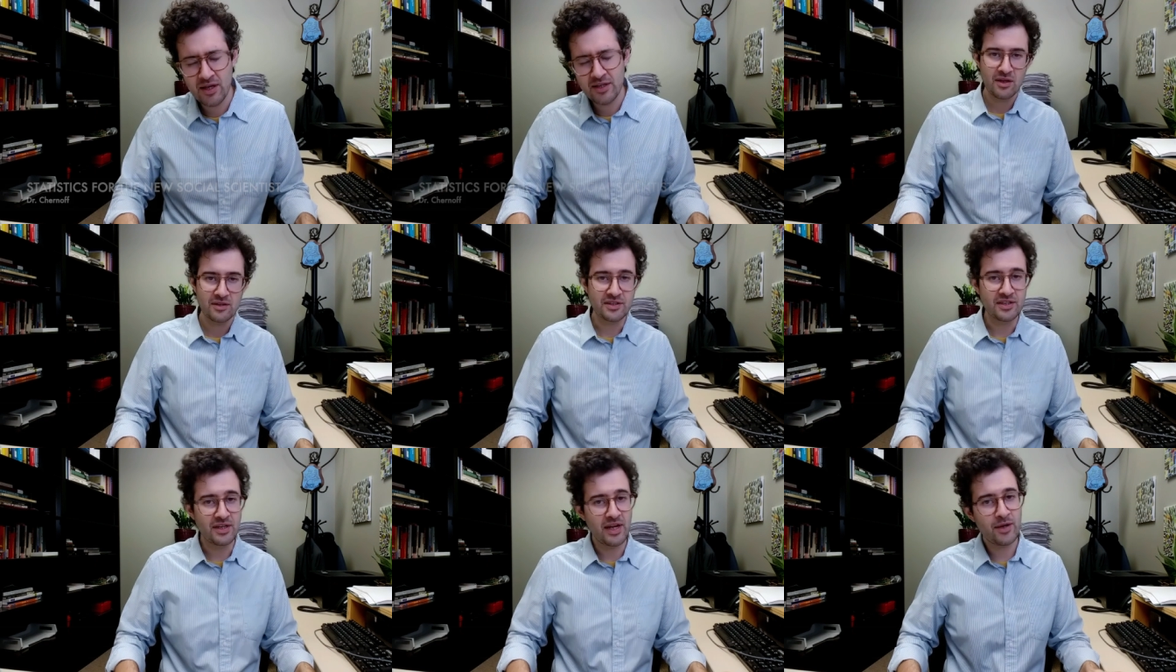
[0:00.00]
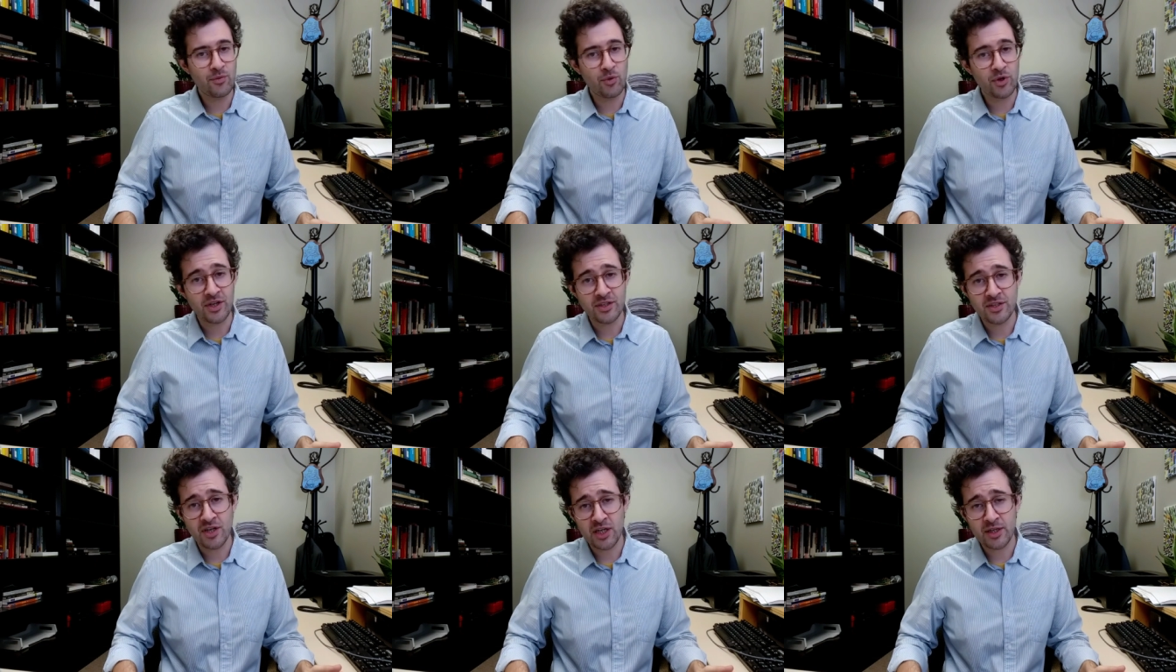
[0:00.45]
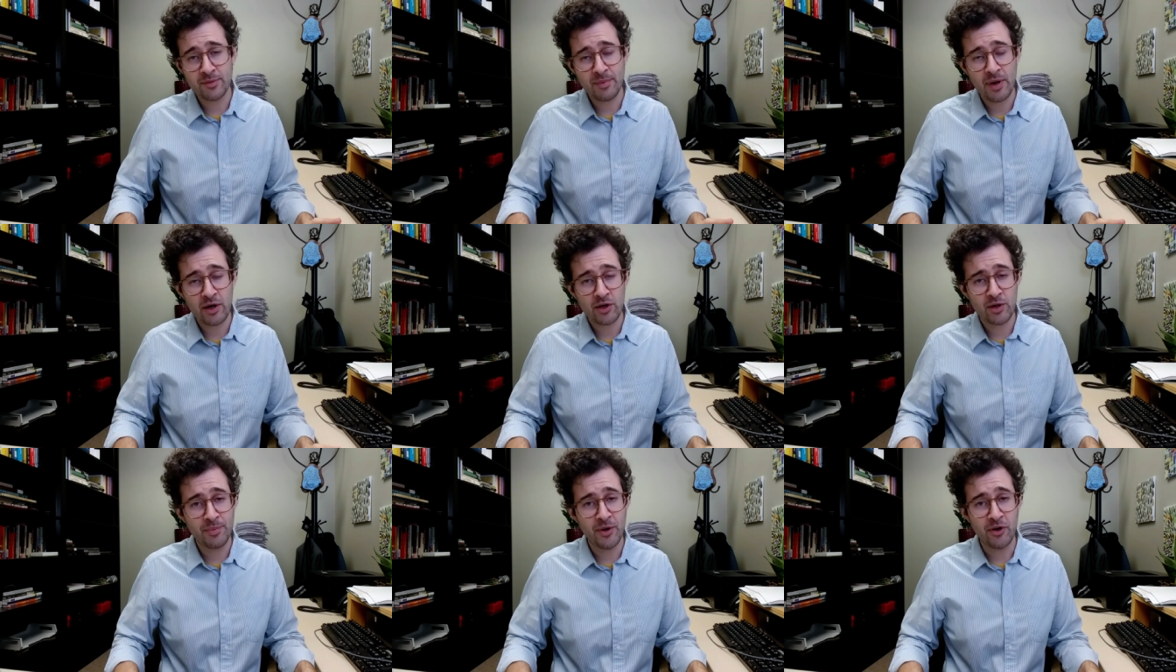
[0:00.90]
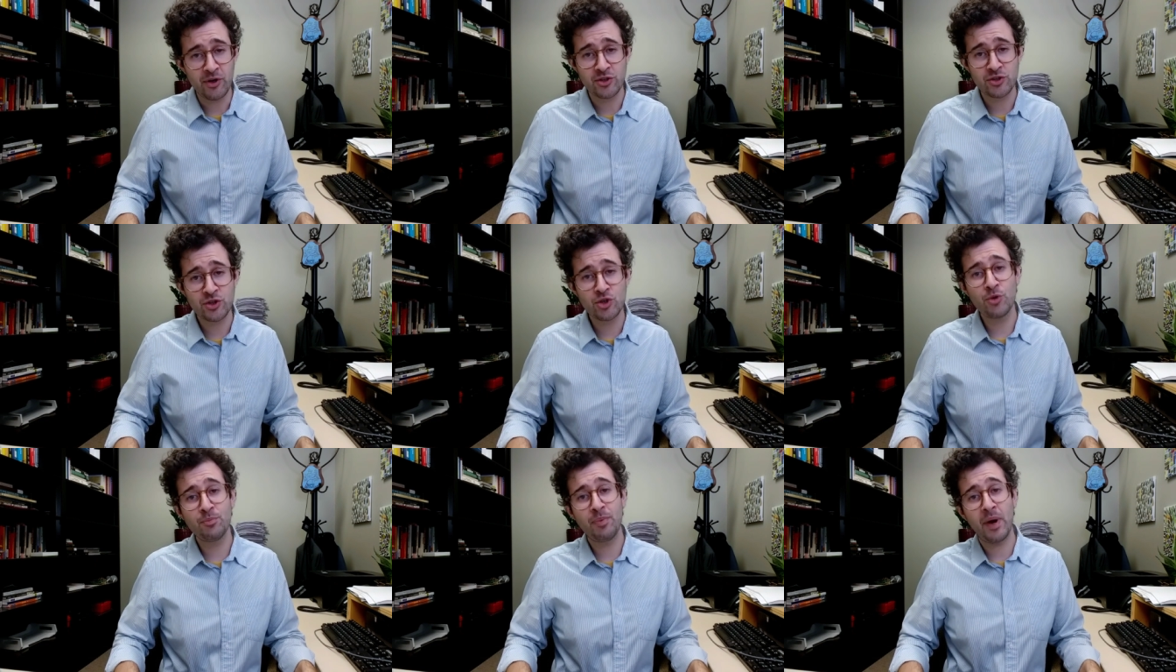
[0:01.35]
Today we're going to talk about comparing
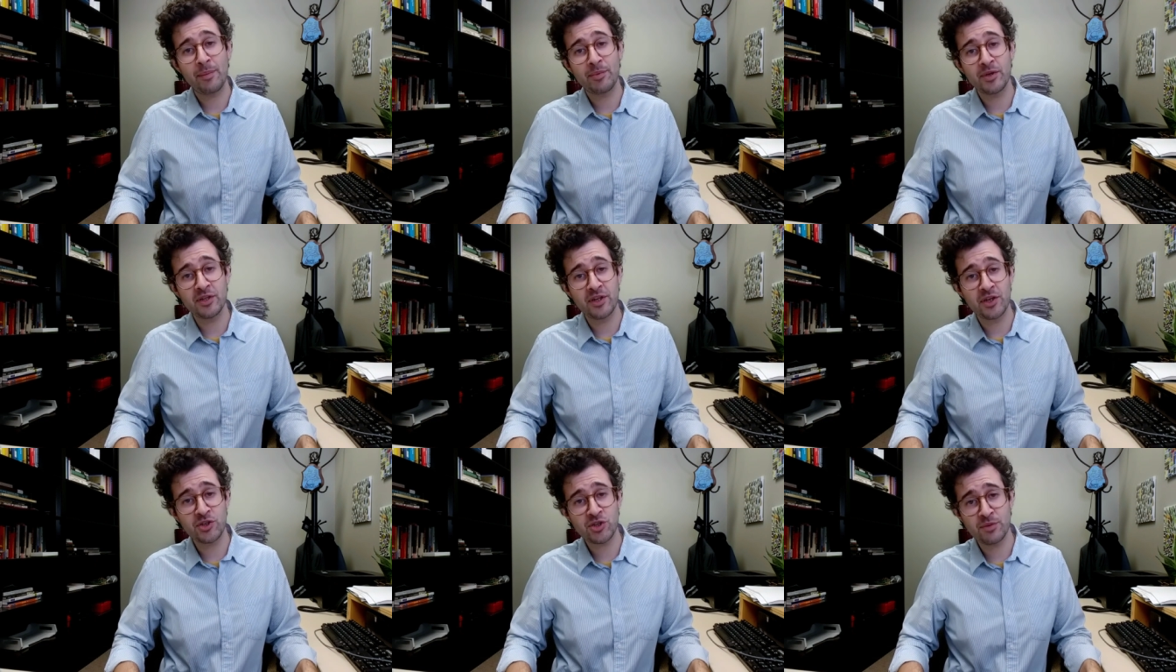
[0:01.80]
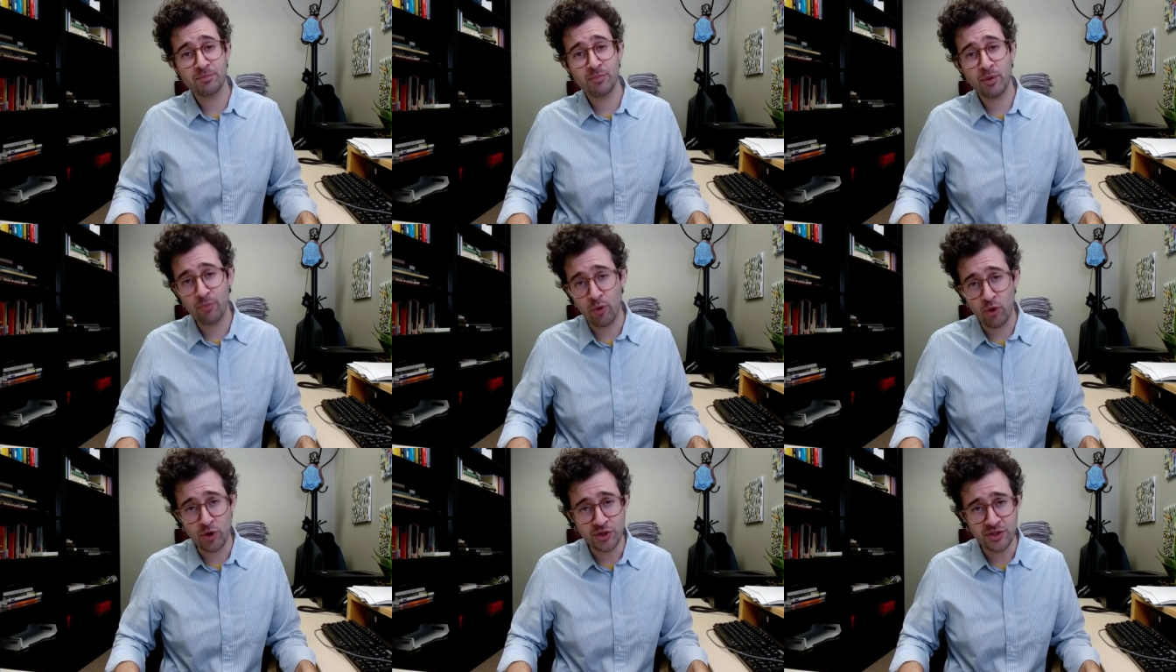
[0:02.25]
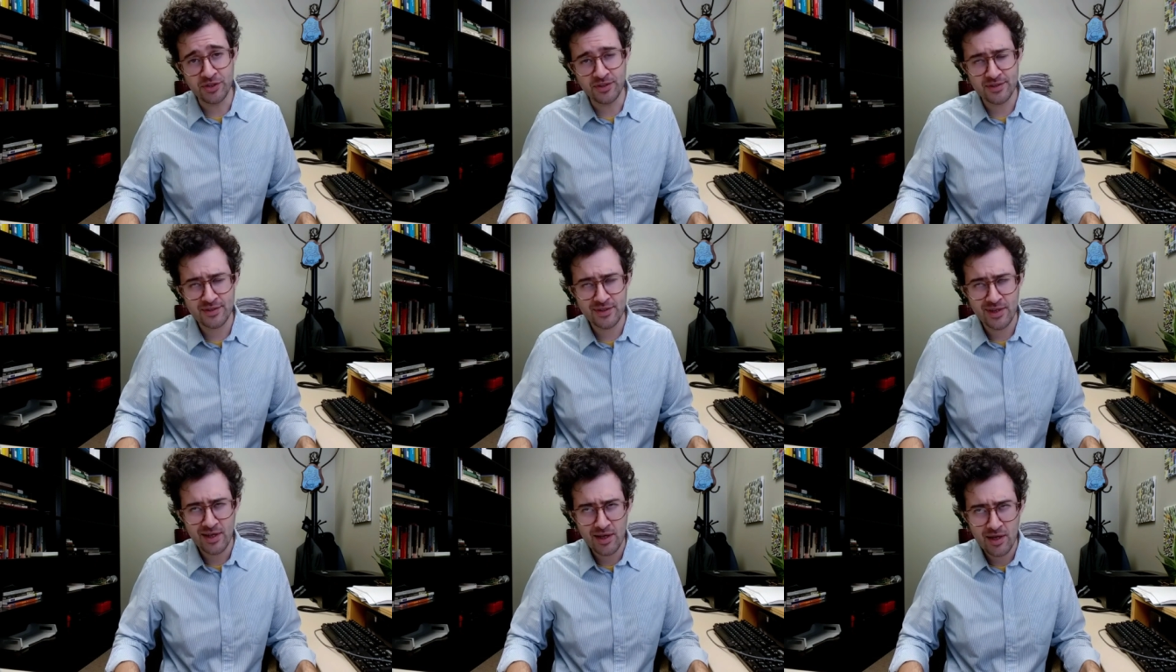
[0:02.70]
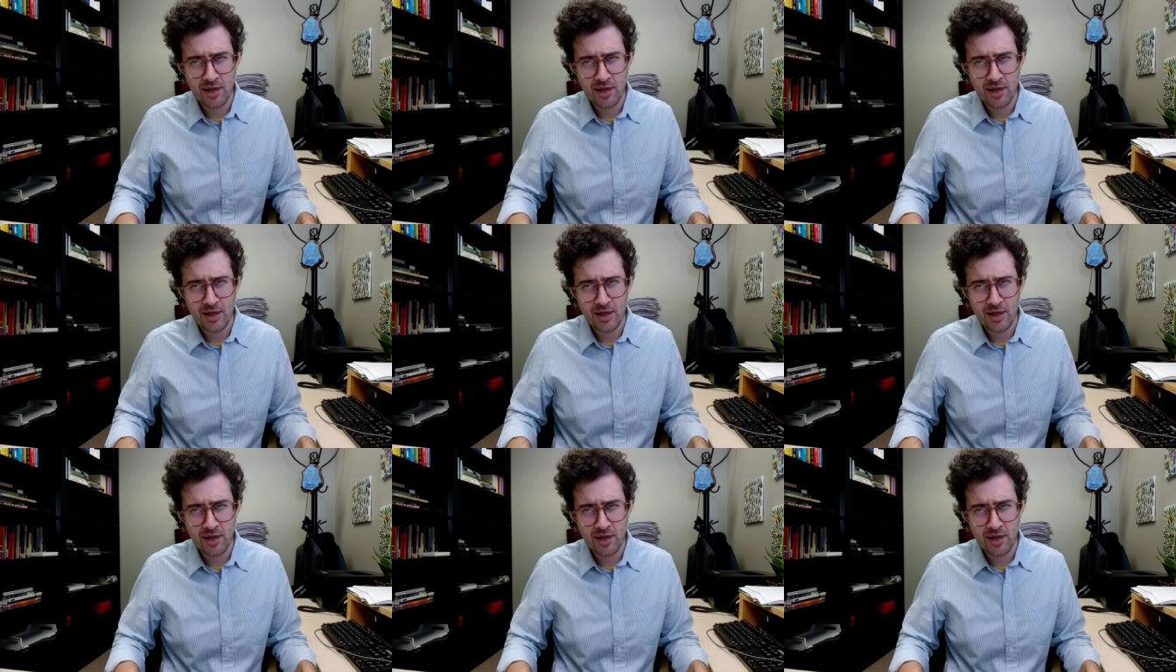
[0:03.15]
two population proportions,